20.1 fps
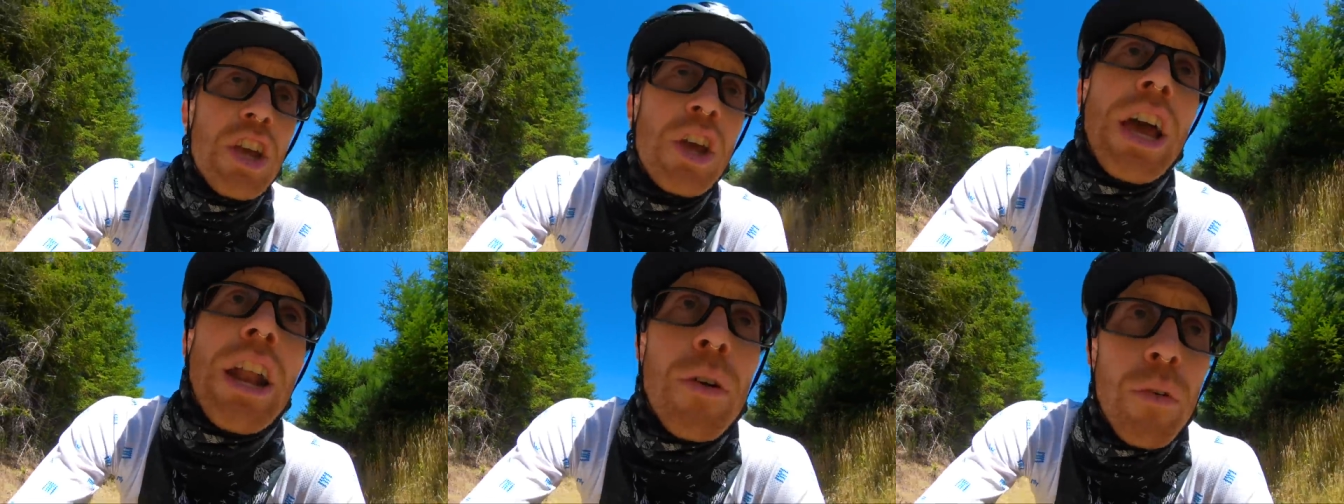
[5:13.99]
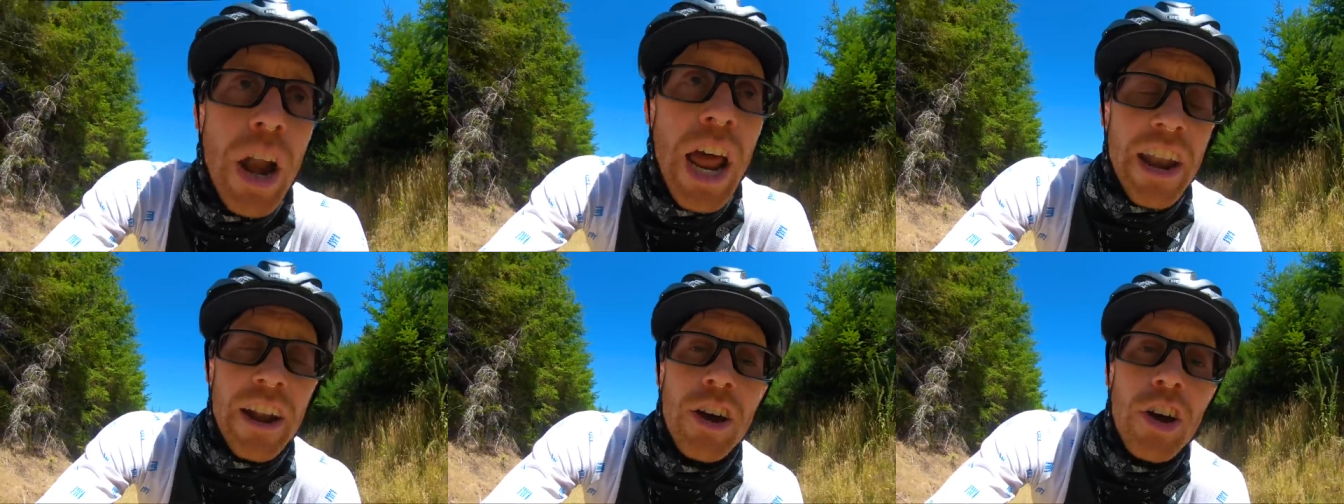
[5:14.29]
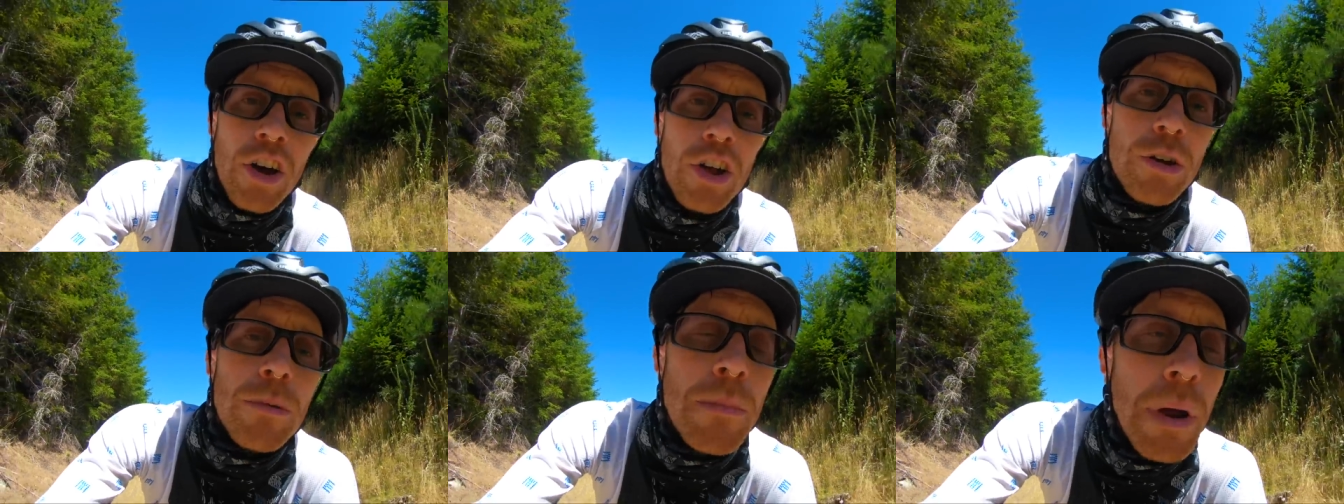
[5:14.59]
You got to ride
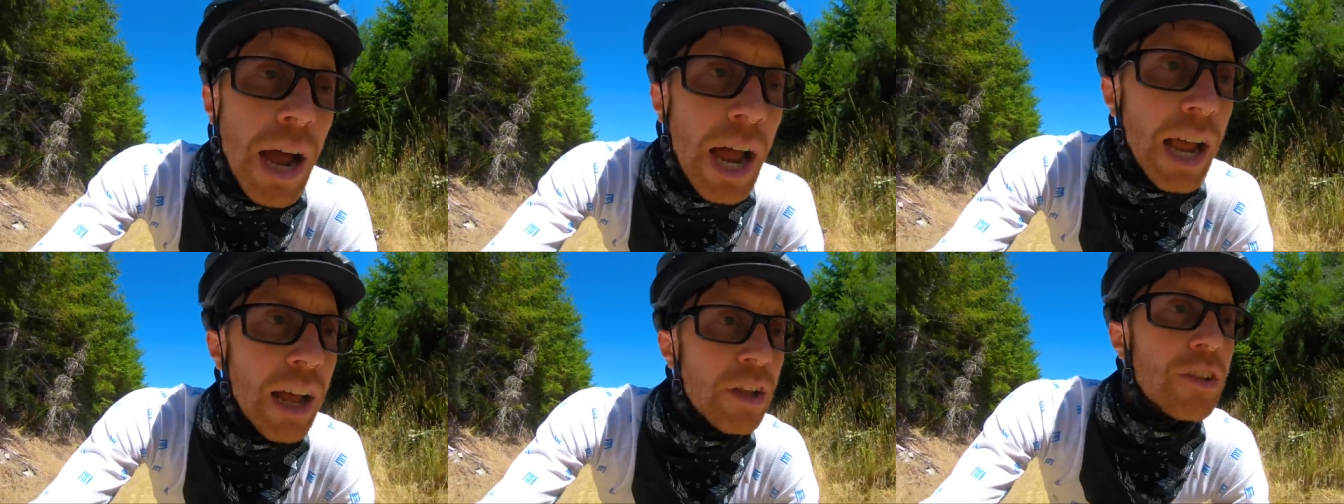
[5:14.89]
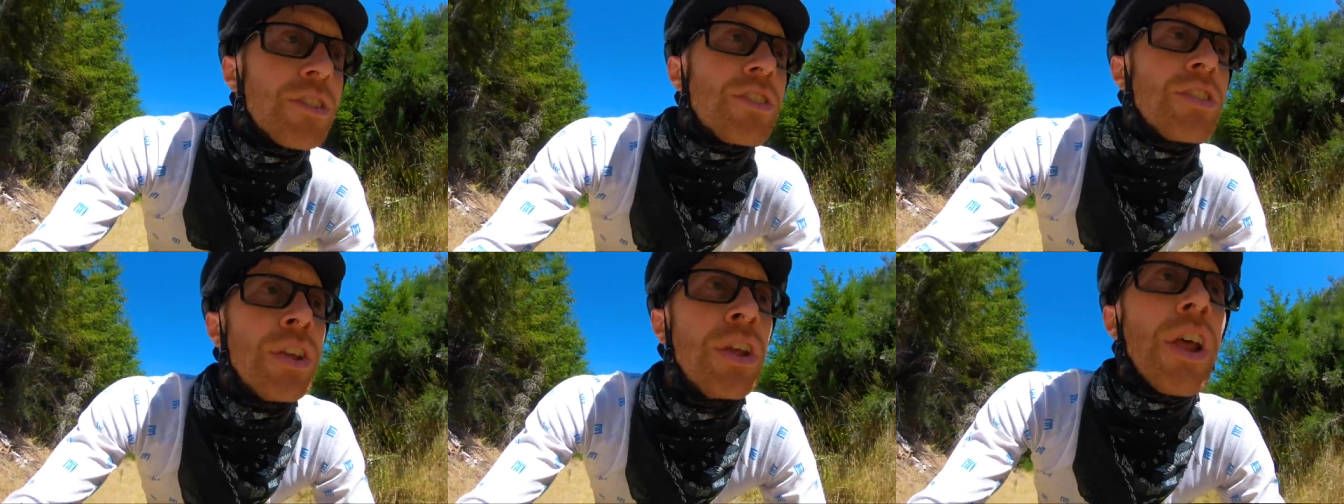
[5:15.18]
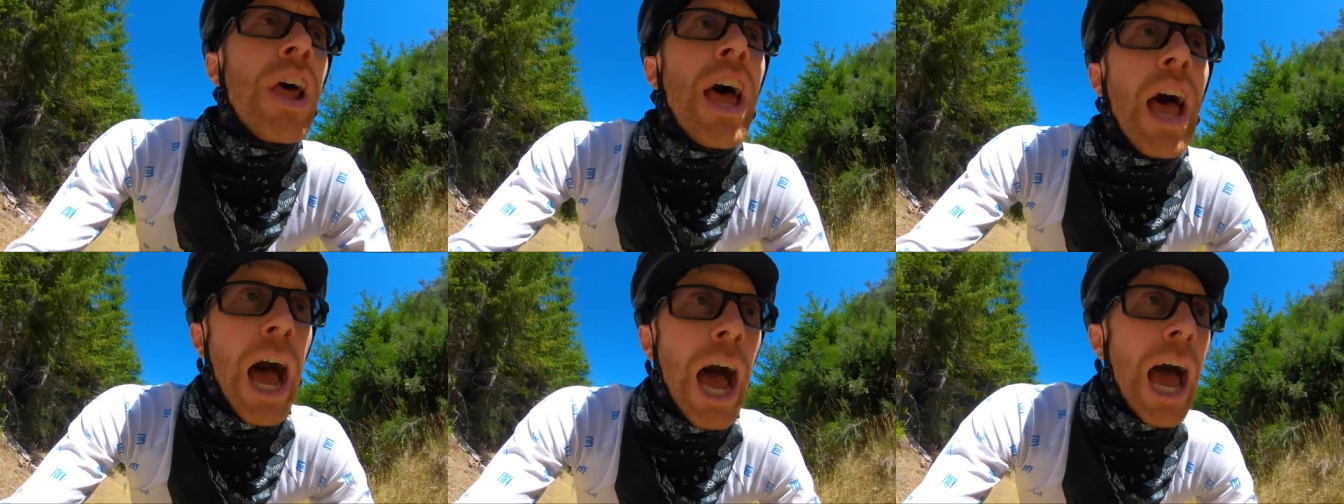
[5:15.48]
100 miles.
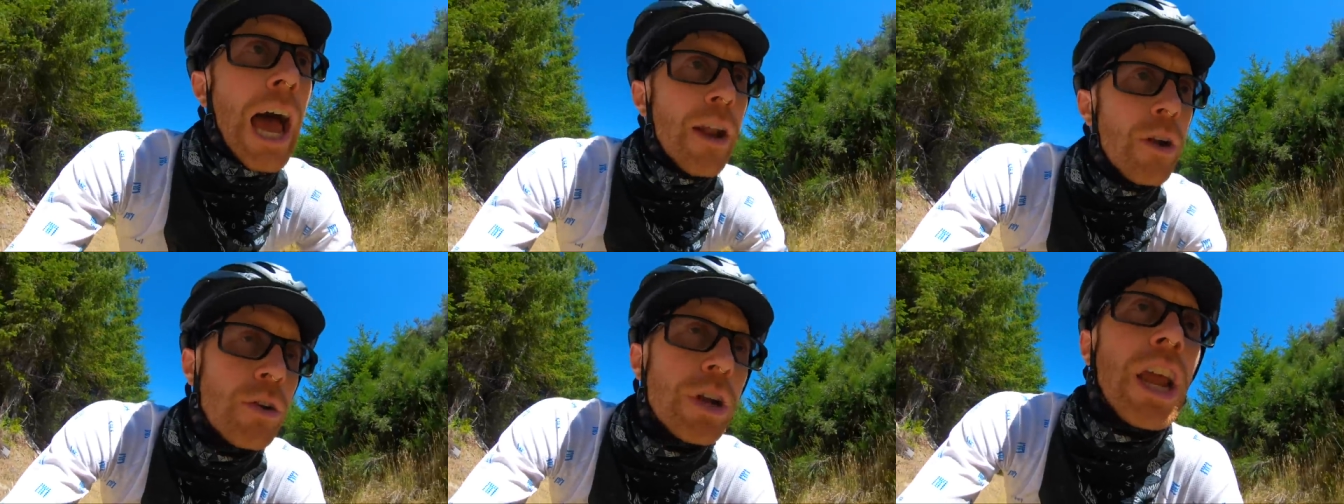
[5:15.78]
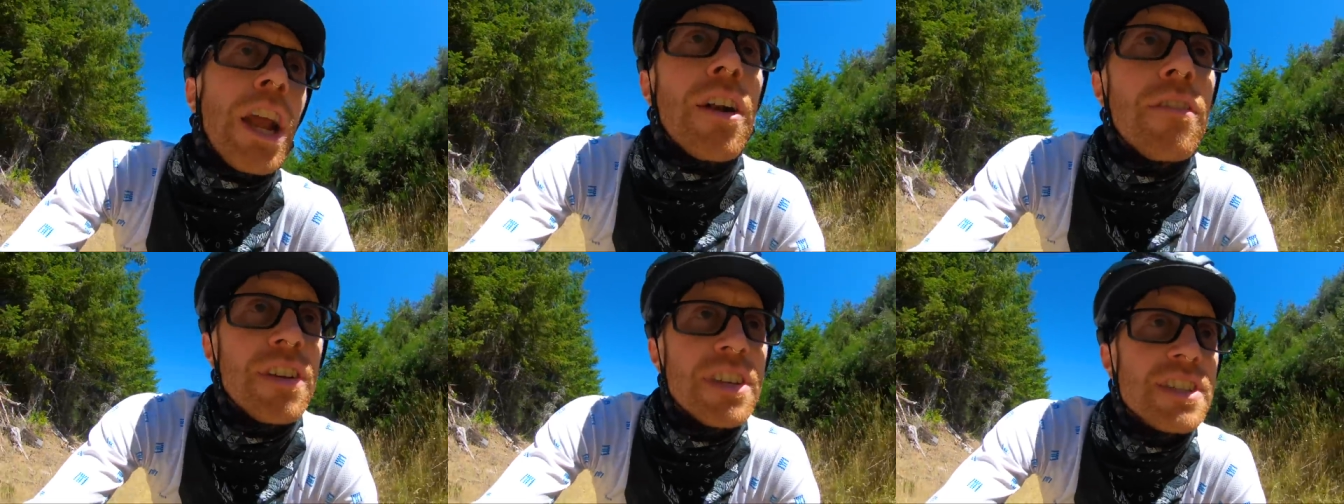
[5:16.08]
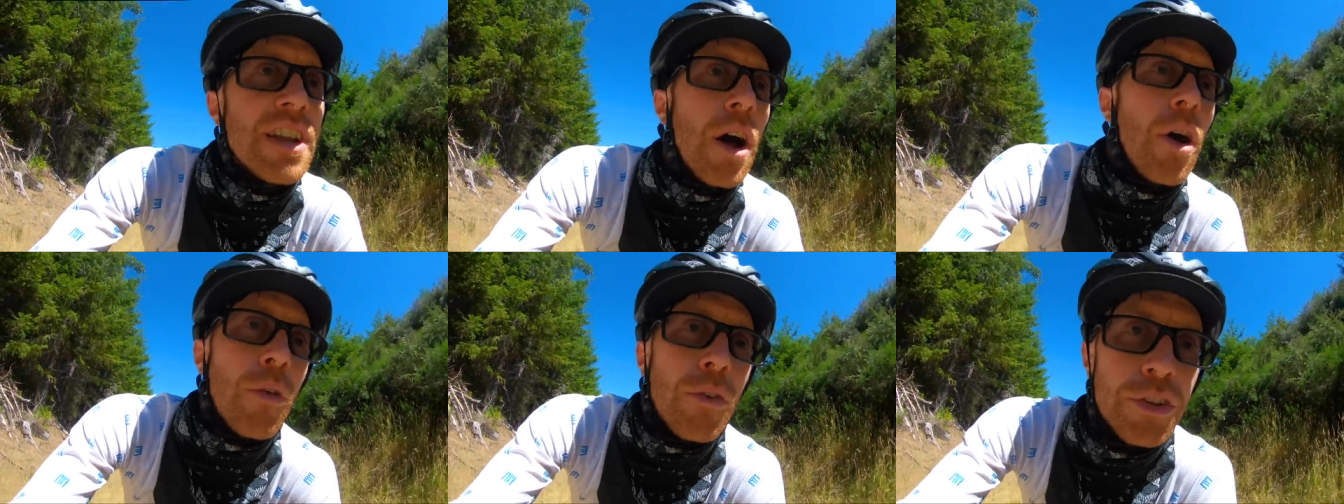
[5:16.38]
I don't care if
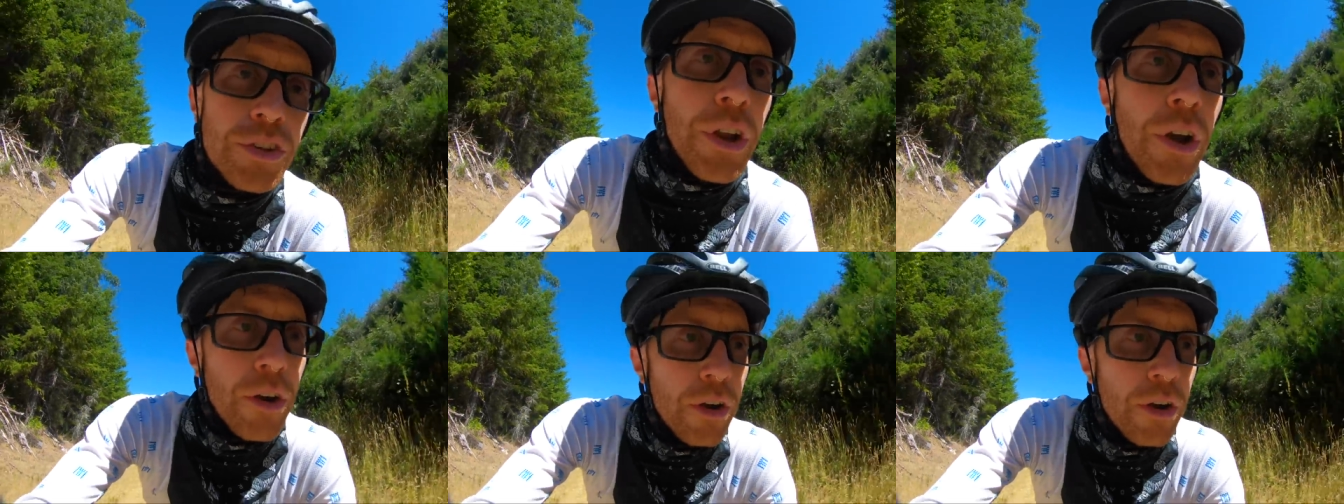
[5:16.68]
it's on